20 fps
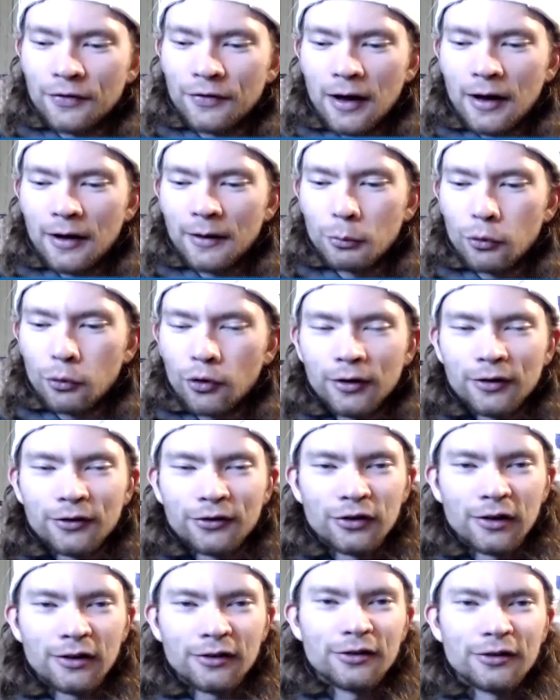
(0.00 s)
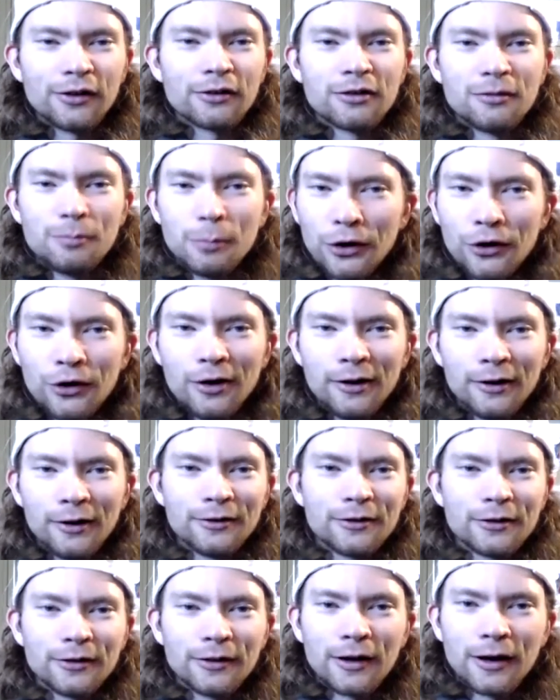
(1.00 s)
that point it's just
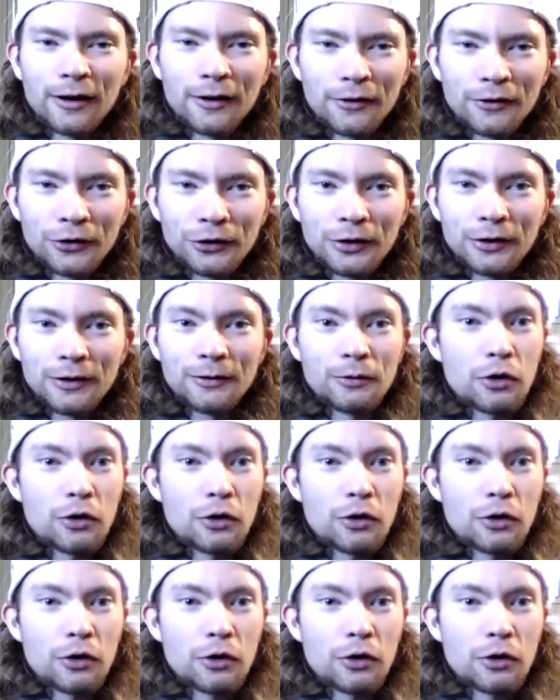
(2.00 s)
experience and then